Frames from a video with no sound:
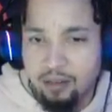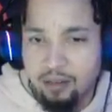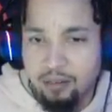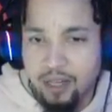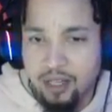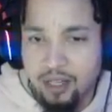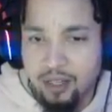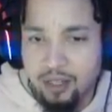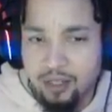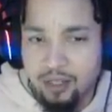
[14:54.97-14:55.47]

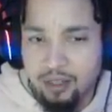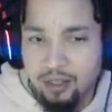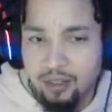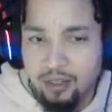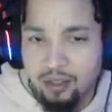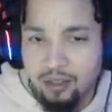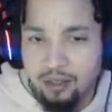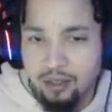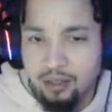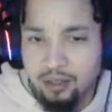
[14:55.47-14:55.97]
me.
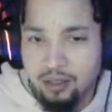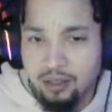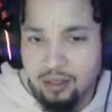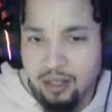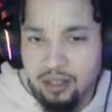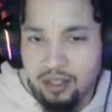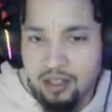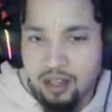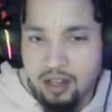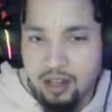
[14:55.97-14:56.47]

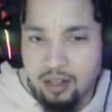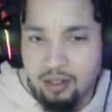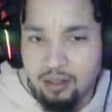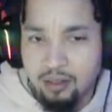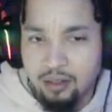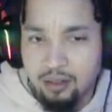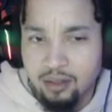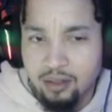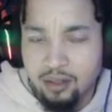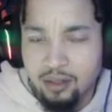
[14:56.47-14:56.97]
Let's go.
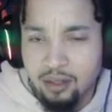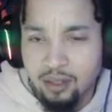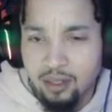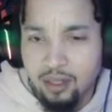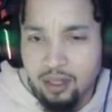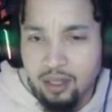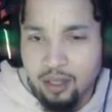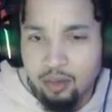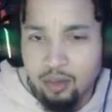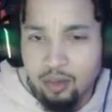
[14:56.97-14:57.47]

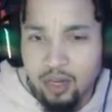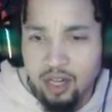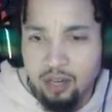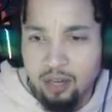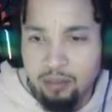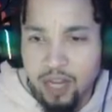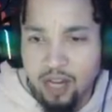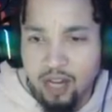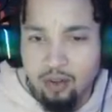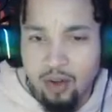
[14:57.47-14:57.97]
You want to
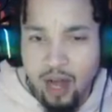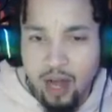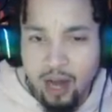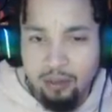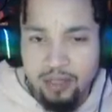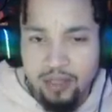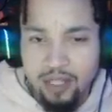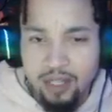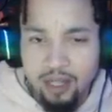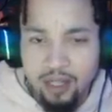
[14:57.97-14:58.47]
commit
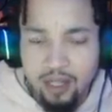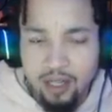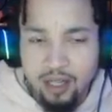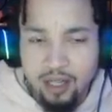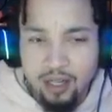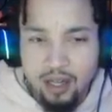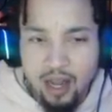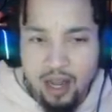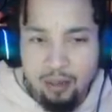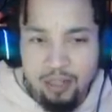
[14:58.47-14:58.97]
crimes?
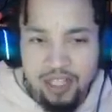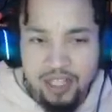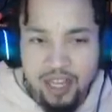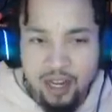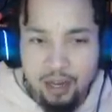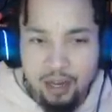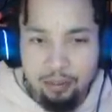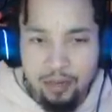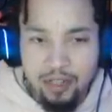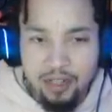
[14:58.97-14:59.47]
Now I'm going to take
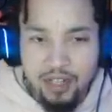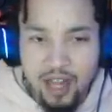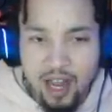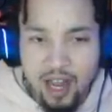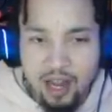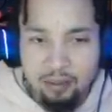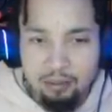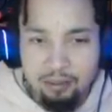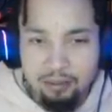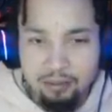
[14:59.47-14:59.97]
up your
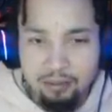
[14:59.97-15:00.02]
time.